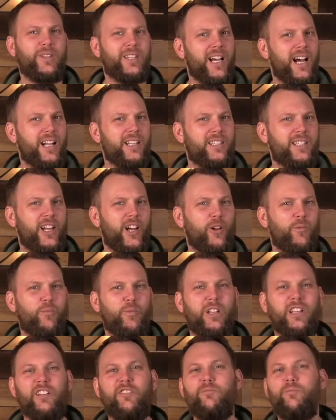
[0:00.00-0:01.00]
God's help,
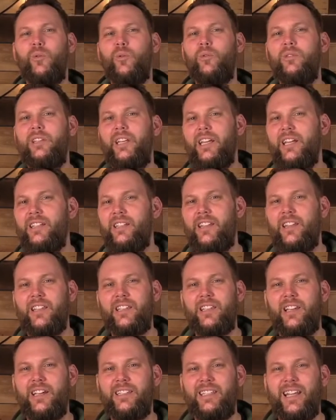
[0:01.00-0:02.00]
we live boldly into
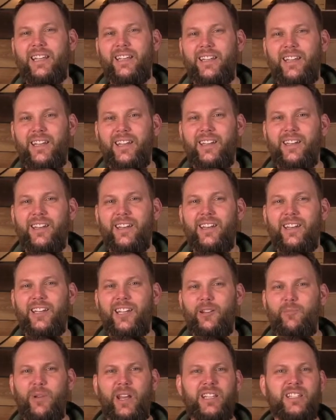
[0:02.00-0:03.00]
this identity.
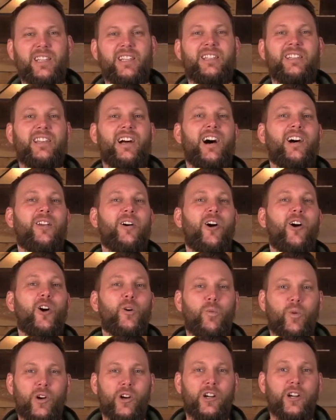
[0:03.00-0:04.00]
And because it's not our
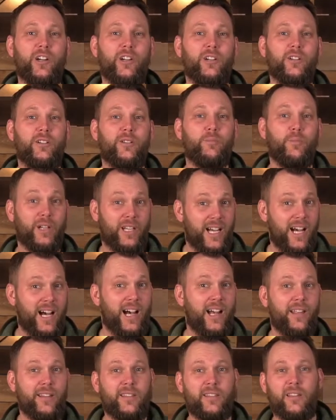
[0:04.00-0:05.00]
work, but
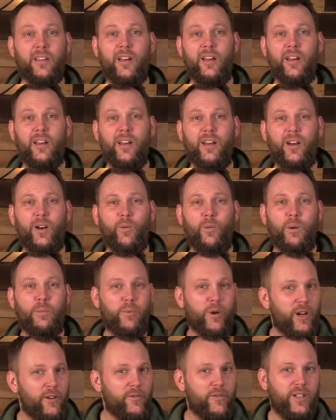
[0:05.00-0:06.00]
God's, we
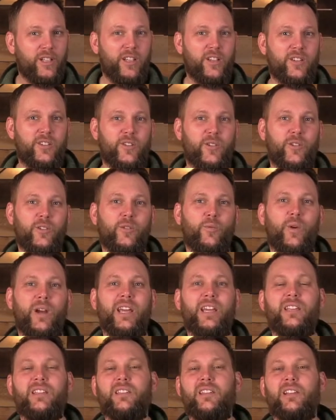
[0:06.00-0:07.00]
prayerfully discern
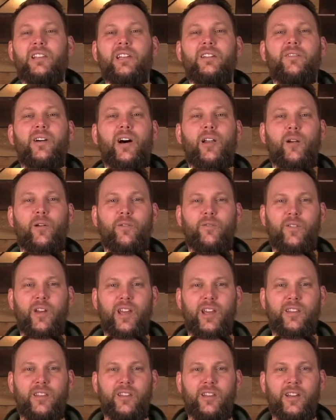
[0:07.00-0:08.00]
ways to live out our
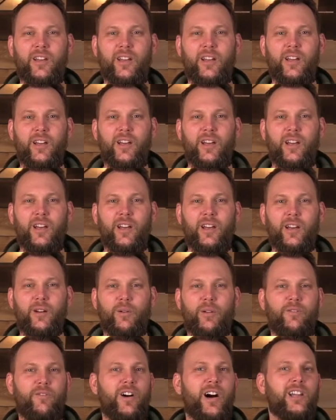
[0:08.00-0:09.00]
faith.
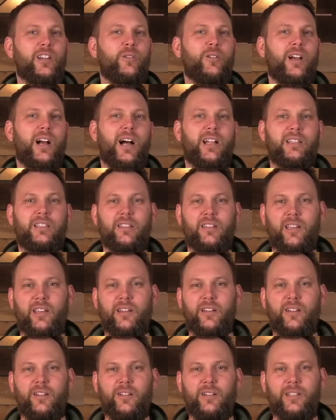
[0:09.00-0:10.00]
We follow God's lead.
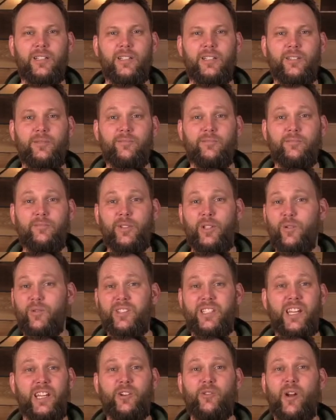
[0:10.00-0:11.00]
We don't
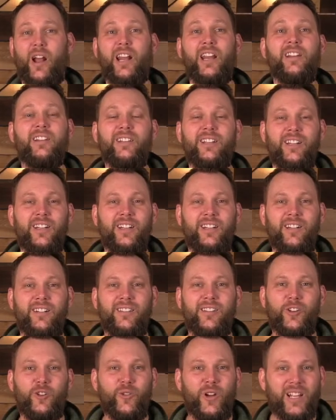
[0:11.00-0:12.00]
take credit.
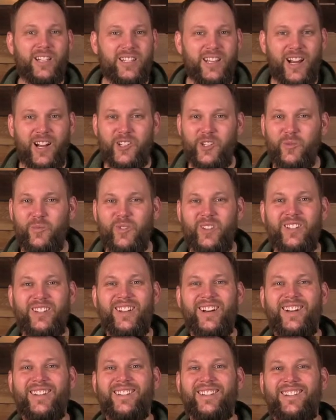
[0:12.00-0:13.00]
The transaction was
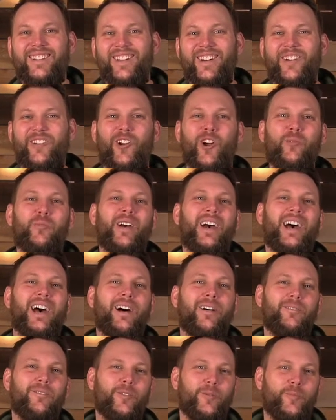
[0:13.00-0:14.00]
done on our behalf.